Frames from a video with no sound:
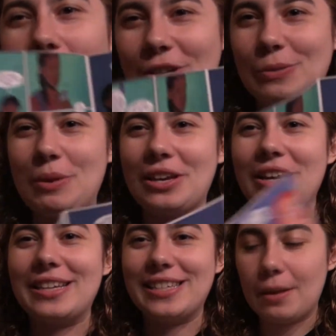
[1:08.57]
works,
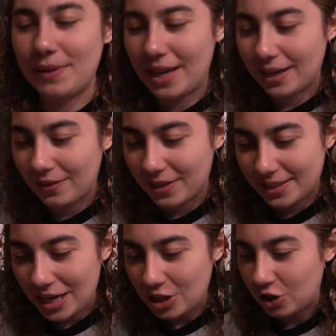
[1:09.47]
because in the beginning of this
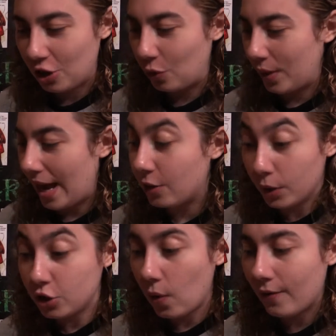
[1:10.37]
issue,
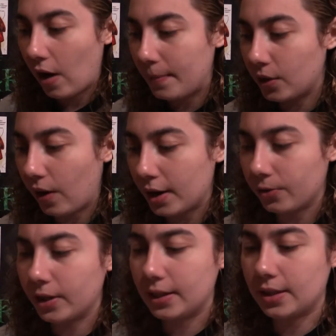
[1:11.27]
we do have Robbie
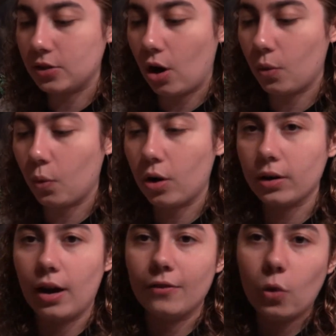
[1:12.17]
Rodriguez's
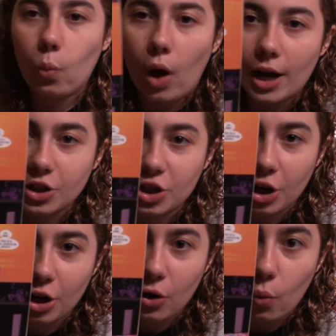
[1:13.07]
artwork of the
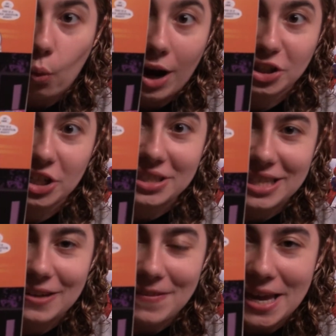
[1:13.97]
Watcher watching
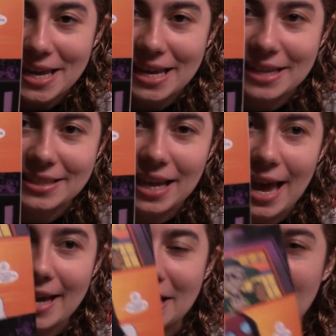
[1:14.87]
TV, and he's
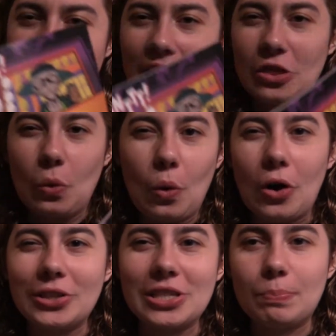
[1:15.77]
like, "The
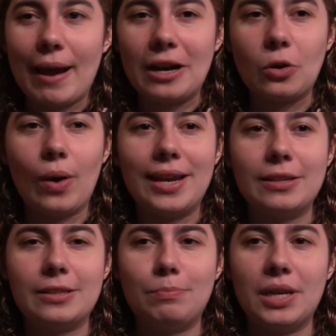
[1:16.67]
world of Spider-Gwen
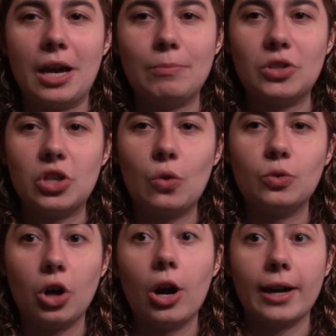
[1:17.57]
has become so
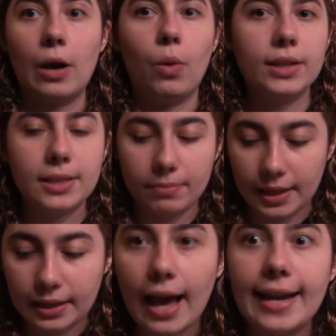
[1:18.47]
dark. I want
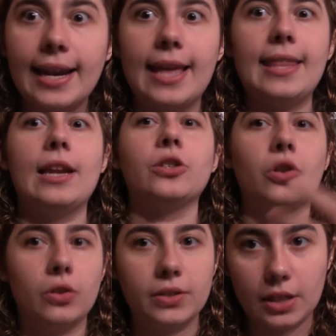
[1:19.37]
something light." And then it
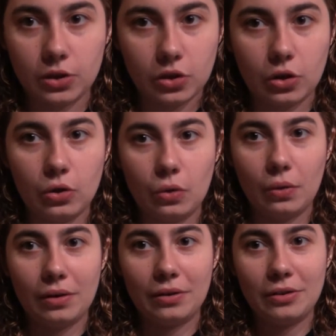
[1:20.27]
turns
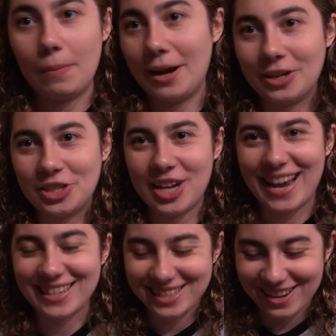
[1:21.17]
into the Mary
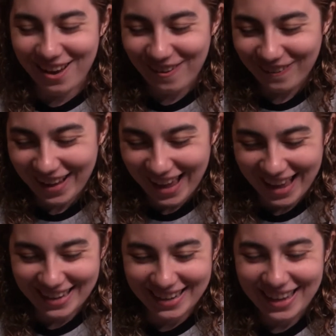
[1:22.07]
Jane show.
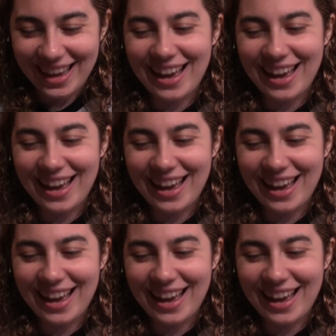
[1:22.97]
And